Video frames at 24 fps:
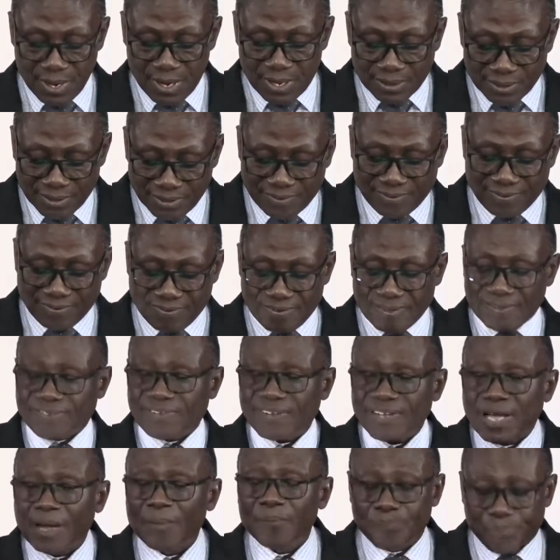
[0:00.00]
This is the
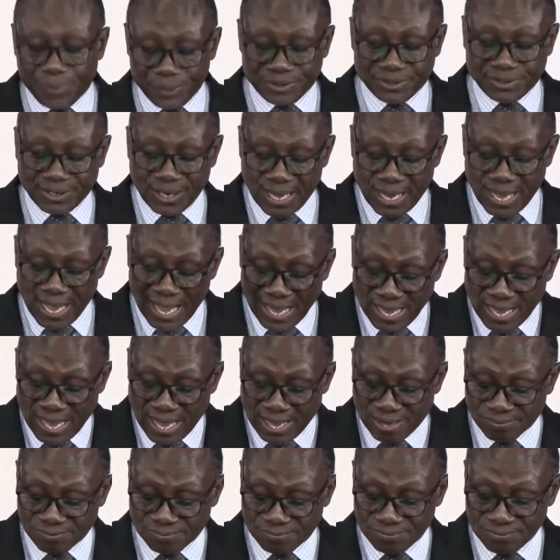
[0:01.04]
second picture I
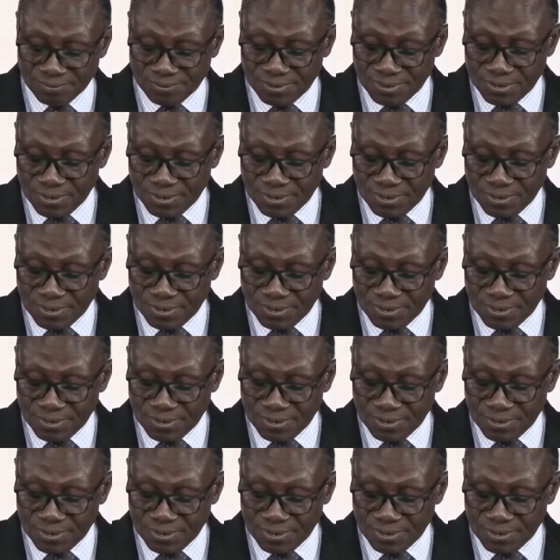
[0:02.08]
have.